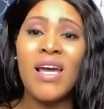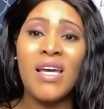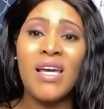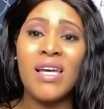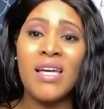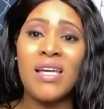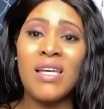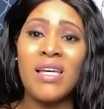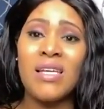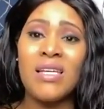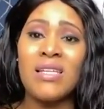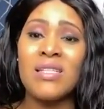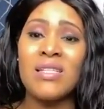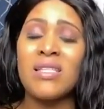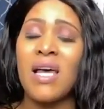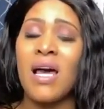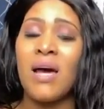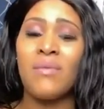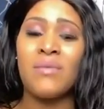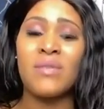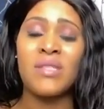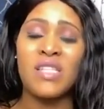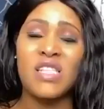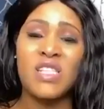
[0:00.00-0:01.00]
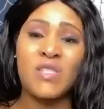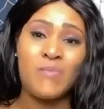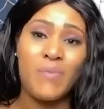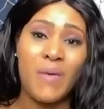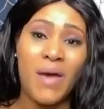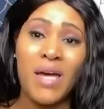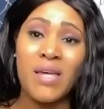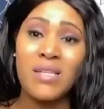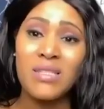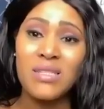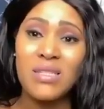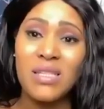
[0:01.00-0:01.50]
is I was
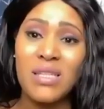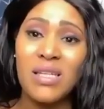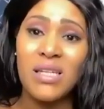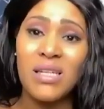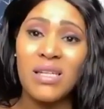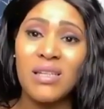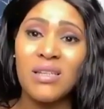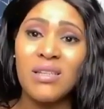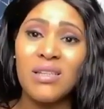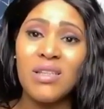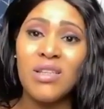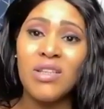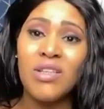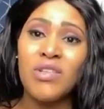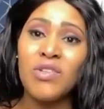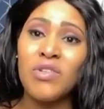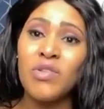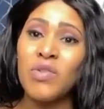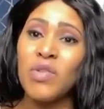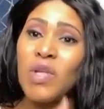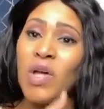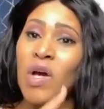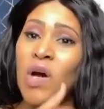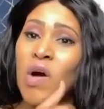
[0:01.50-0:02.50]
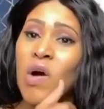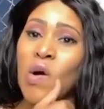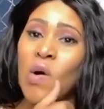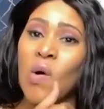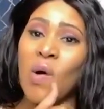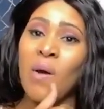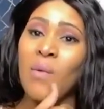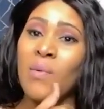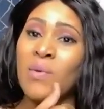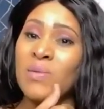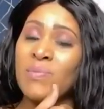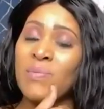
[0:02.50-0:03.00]
expecting,
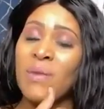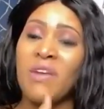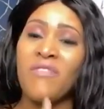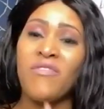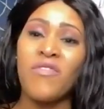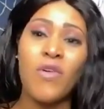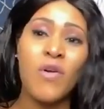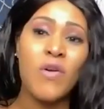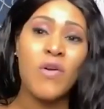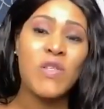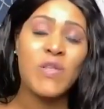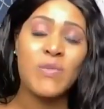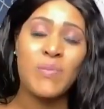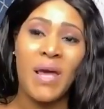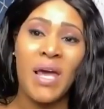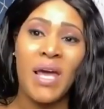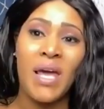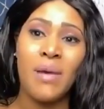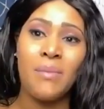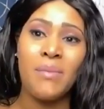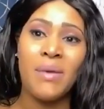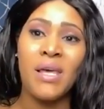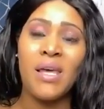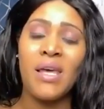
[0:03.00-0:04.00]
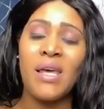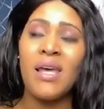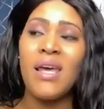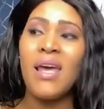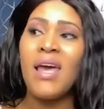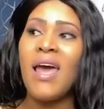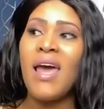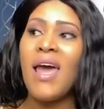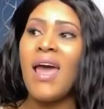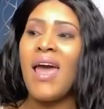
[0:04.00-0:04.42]
it was my first baby.